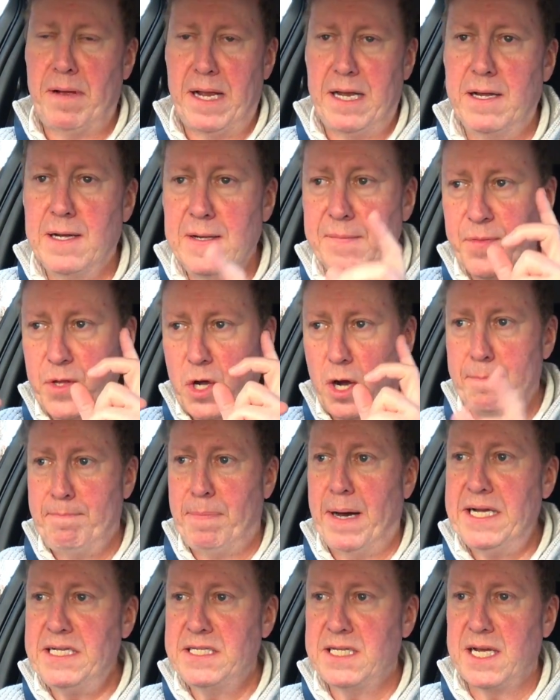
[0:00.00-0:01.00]
I mean, I
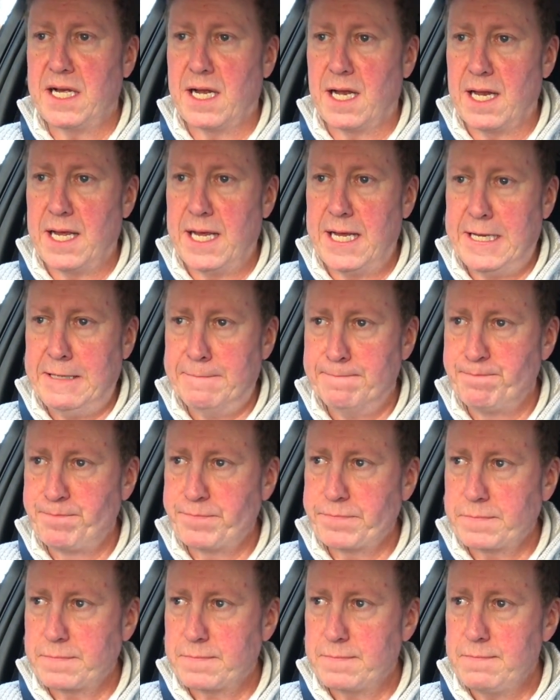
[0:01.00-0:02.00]
basically
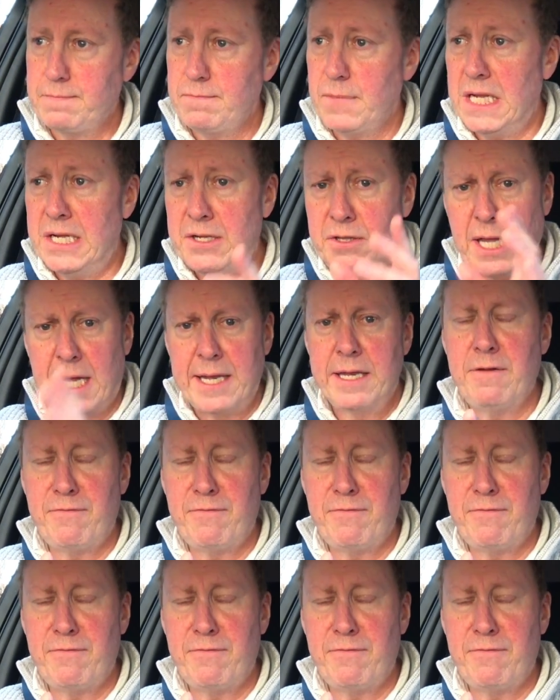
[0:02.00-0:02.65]
done